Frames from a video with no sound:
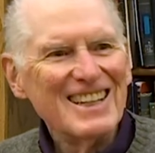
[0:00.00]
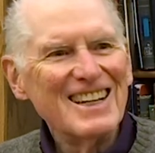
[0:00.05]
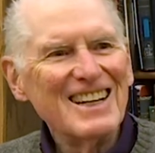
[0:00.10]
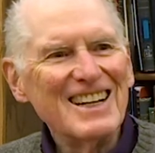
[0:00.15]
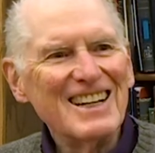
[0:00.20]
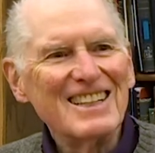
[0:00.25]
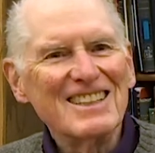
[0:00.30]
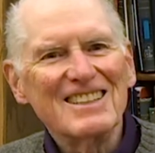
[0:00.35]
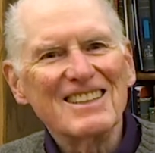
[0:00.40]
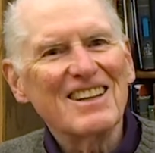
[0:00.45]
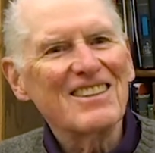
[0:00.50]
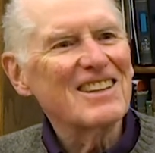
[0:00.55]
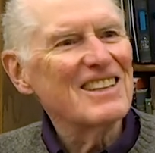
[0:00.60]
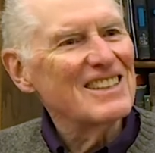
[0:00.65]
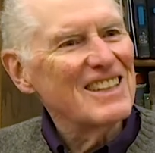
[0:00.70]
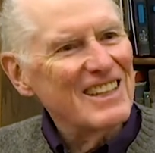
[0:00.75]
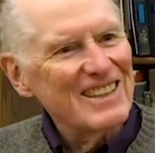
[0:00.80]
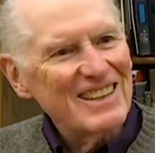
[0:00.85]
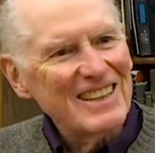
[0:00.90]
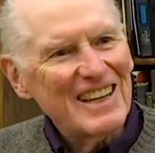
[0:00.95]
Nothing
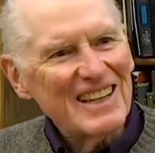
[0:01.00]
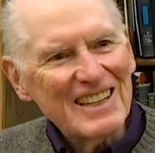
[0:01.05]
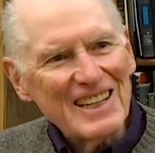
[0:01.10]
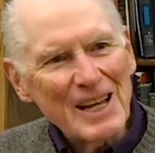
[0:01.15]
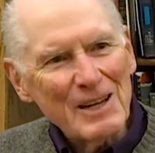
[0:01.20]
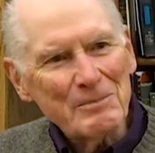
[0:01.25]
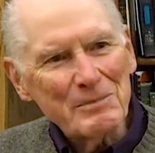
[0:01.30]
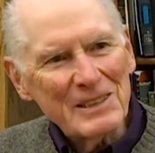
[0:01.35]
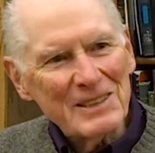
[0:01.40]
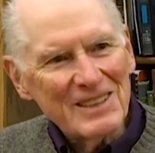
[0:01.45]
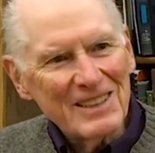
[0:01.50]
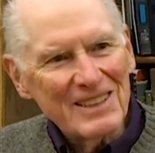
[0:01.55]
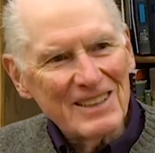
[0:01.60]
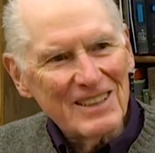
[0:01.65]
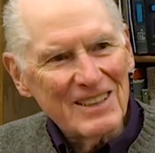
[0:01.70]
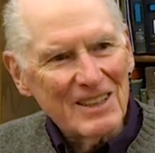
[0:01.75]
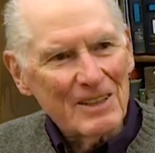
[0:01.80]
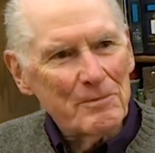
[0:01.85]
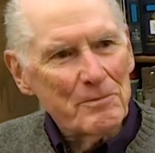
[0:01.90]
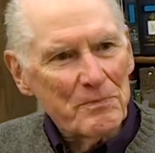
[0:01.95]
like that happened
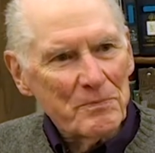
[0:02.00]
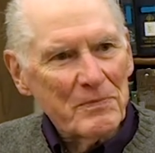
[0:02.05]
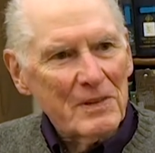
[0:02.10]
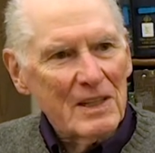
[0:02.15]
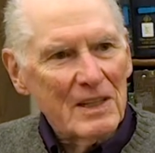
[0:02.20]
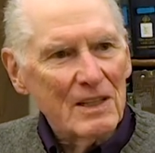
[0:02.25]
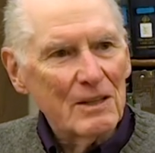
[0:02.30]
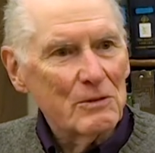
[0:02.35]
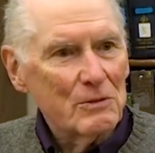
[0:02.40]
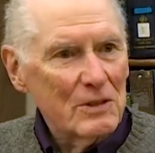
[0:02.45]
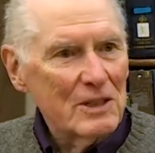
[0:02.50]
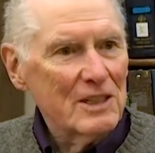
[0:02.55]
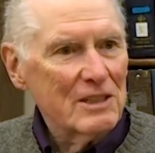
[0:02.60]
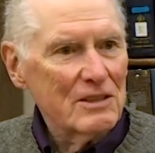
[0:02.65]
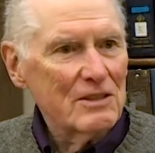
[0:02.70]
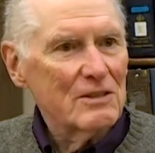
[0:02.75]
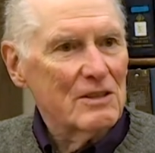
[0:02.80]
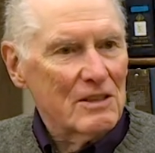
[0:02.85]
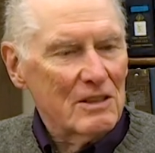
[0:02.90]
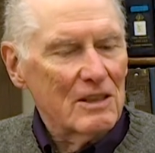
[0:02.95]
here. It
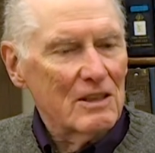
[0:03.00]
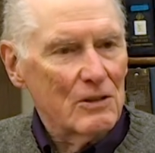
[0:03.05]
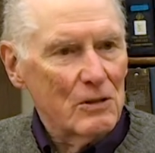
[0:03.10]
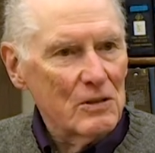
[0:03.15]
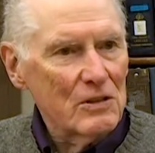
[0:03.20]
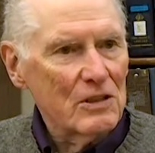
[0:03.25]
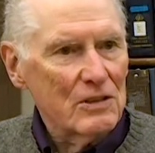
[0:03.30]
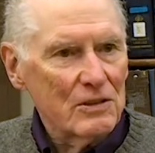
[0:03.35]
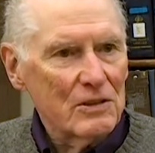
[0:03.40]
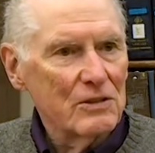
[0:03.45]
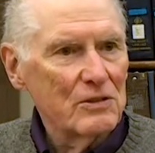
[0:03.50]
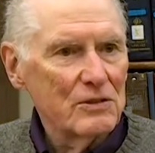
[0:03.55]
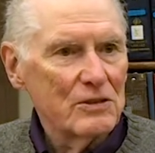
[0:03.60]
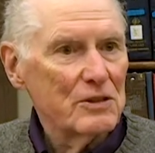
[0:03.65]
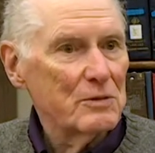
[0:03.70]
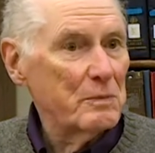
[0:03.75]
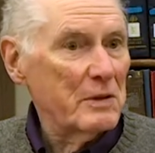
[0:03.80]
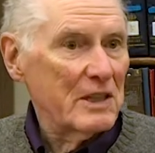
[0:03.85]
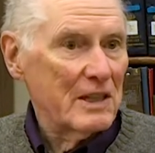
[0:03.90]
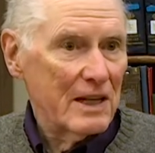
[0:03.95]
was local
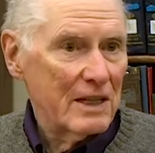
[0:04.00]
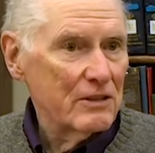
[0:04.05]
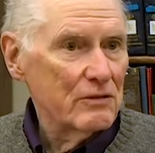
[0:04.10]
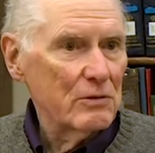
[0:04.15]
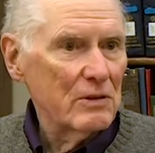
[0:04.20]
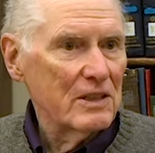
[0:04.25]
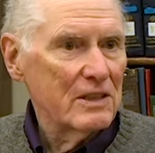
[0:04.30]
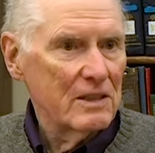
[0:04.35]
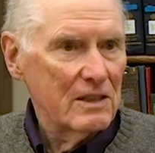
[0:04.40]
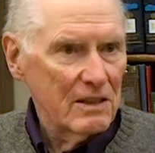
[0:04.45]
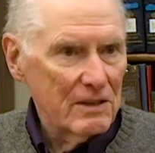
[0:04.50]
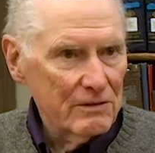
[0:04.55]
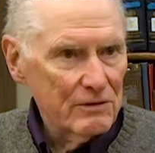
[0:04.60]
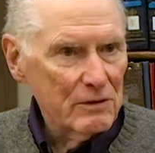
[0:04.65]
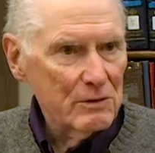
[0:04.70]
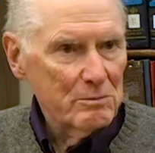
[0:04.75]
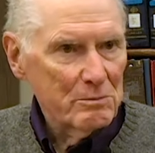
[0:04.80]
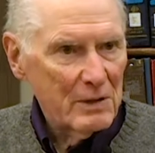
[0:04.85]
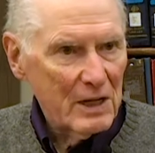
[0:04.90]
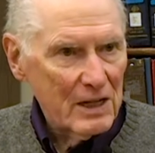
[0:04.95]
news, but actually
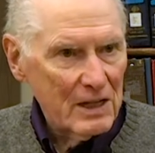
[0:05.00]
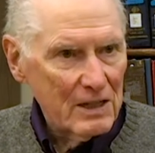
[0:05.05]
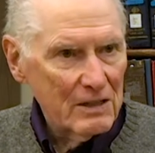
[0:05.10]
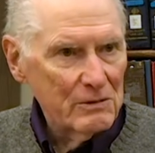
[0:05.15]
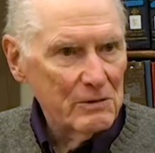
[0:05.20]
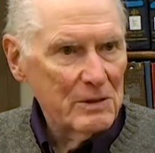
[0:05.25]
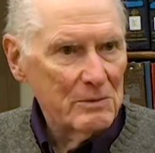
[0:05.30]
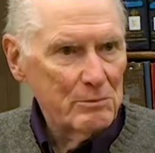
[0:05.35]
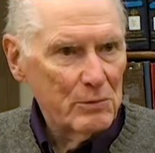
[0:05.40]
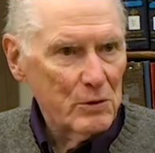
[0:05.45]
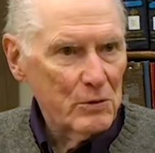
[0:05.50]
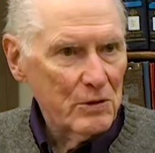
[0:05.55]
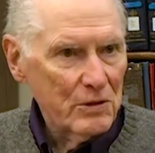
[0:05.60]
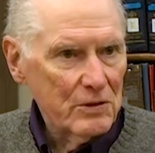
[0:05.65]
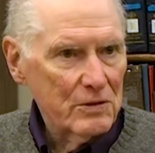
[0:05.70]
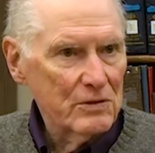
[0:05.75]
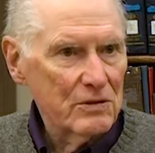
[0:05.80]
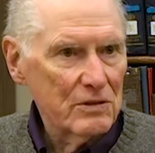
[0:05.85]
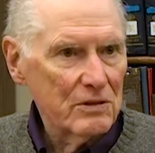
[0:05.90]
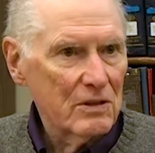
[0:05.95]
covered by
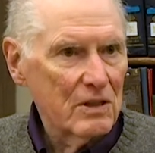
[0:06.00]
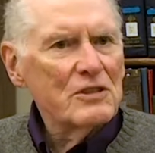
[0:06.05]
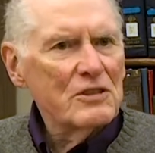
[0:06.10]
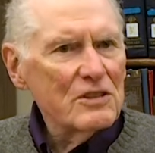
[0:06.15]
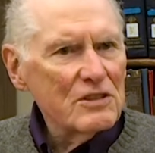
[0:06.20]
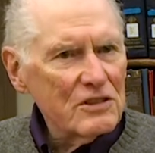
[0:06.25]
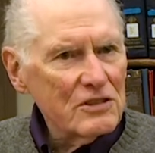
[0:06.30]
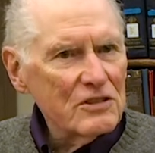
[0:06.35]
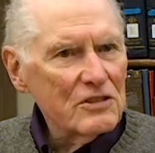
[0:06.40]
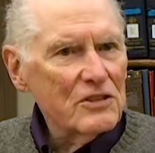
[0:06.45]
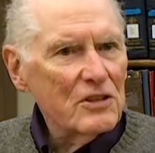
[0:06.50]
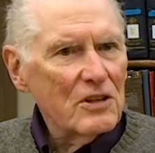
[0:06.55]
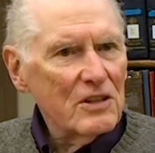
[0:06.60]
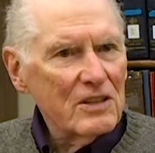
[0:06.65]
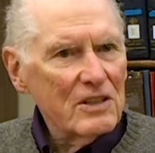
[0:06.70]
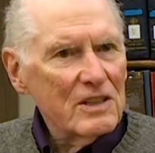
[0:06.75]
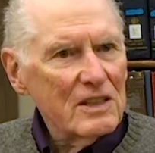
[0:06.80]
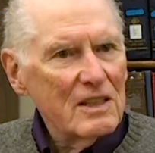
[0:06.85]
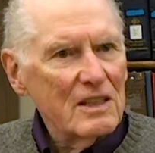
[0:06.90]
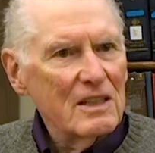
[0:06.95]
reporters. Just
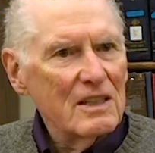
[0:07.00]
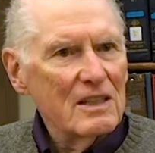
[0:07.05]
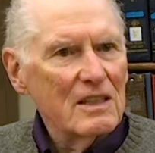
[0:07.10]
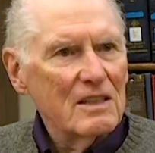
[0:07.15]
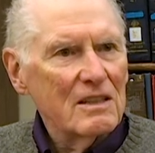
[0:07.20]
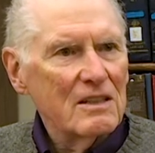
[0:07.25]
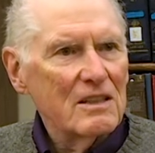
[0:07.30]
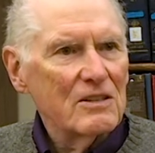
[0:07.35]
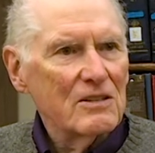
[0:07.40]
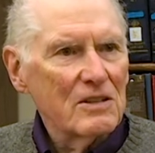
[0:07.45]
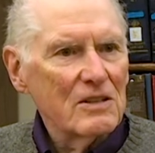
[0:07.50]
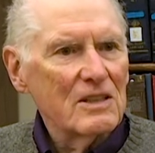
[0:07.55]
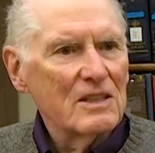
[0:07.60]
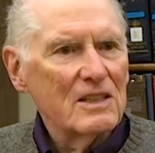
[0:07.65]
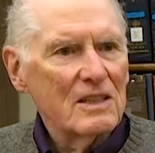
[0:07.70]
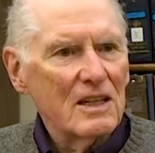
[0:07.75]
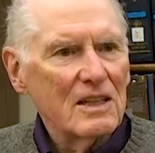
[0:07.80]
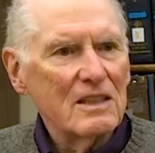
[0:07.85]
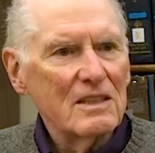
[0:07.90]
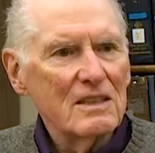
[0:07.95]
starting in the early
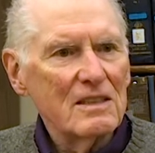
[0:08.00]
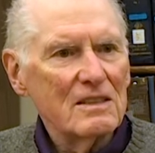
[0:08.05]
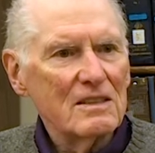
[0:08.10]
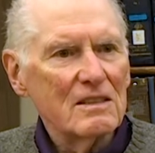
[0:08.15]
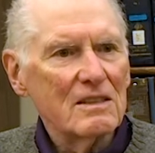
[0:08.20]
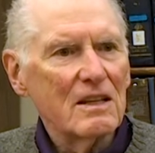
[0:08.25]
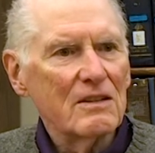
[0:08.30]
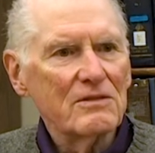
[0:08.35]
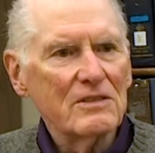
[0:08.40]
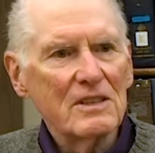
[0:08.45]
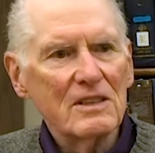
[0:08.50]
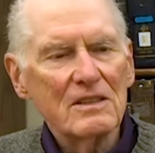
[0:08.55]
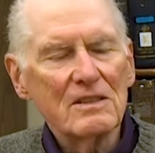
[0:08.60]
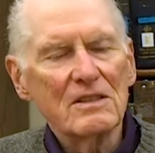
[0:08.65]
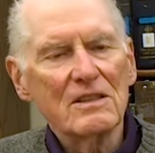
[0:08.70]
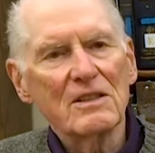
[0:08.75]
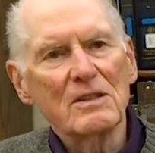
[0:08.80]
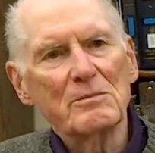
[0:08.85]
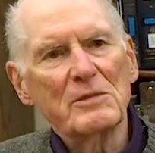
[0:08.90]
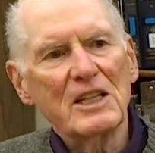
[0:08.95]

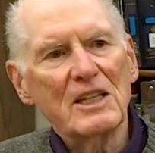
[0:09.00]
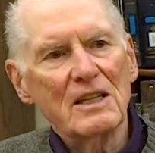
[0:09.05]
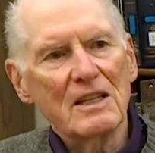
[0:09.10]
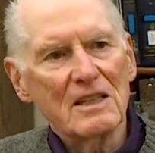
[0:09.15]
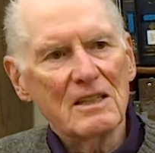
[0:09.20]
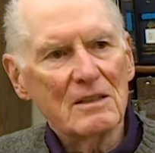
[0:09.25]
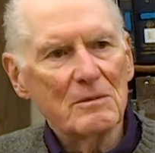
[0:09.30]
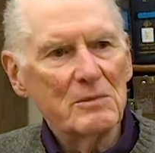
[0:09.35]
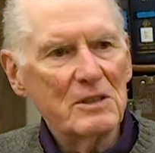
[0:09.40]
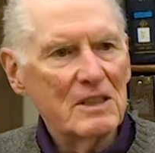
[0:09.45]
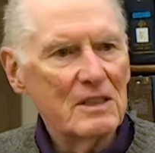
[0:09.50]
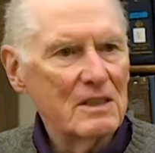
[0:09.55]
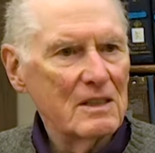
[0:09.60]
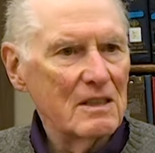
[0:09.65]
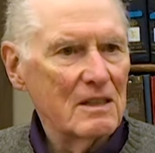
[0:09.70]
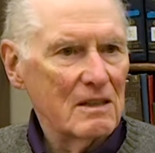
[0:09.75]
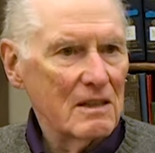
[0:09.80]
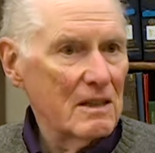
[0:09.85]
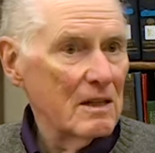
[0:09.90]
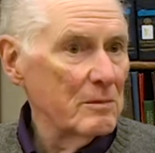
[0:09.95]
1970s, there began to be
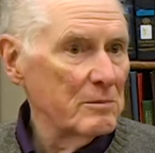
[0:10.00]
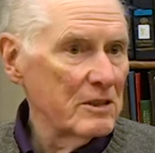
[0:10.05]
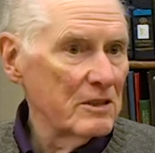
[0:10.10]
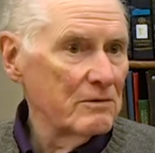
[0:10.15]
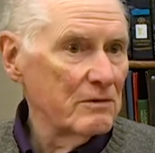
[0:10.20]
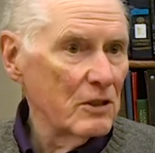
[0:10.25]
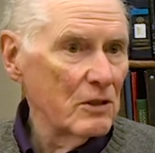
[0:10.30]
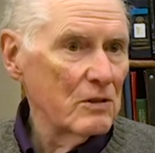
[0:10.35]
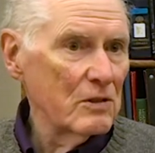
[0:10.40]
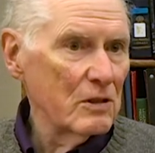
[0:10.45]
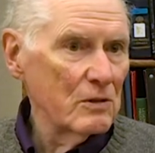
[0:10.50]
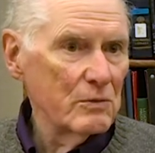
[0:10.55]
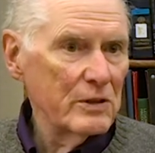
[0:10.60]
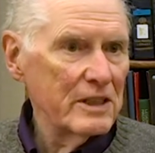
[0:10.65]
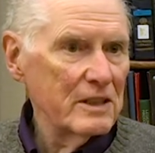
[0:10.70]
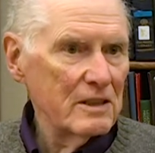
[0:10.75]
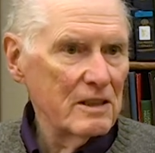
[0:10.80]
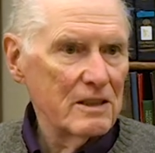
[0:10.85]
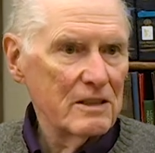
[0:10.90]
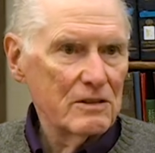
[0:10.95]
a couple of local
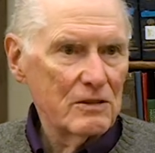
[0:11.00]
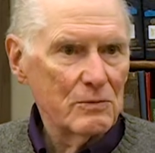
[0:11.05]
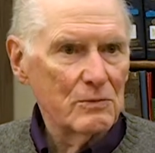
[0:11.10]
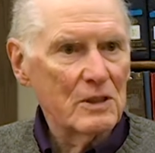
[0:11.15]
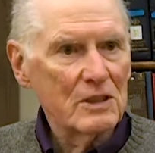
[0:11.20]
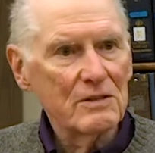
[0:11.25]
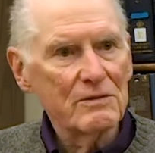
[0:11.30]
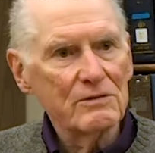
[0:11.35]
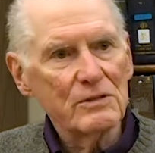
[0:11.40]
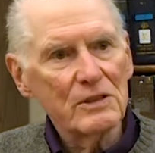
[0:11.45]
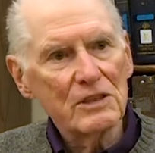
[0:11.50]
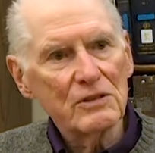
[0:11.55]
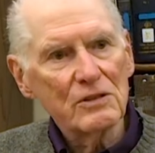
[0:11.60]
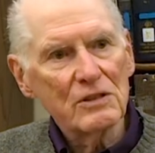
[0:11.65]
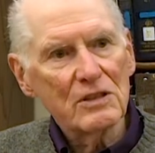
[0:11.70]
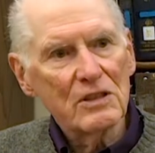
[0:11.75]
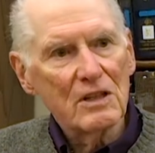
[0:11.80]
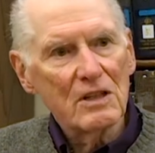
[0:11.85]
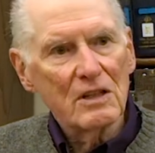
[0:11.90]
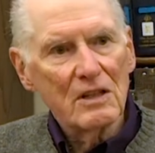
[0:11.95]
weeklies, one of which